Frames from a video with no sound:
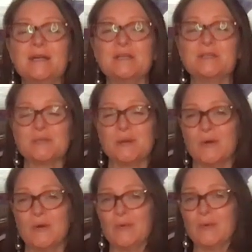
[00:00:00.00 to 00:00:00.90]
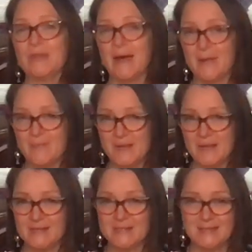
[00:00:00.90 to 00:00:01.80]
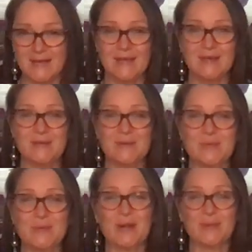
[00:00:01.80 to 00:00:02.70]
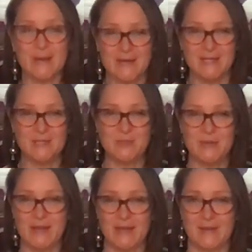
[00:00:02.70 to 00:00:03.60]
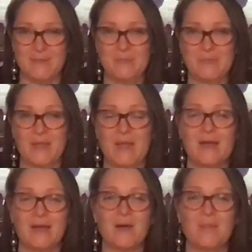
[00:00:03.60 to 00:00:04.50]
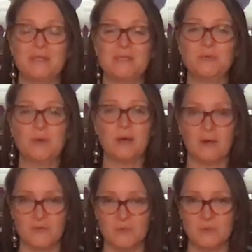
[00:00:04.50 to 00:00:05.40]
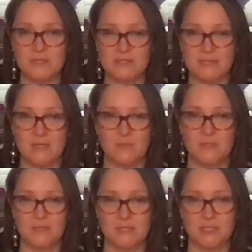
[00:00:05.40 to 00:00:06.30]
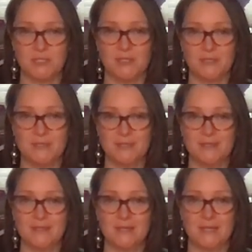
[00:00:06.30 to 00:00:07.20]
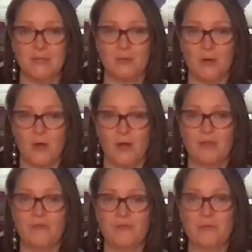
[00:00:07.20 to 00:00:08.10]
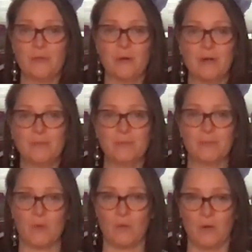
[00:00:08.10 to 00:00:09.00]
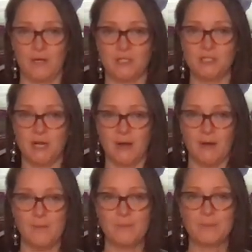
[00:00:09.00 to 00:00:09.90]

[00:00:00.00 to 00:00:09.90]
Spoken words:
So that being said, we are ready to begin. Come into a comfortable seated position, either on the floor or in a chair.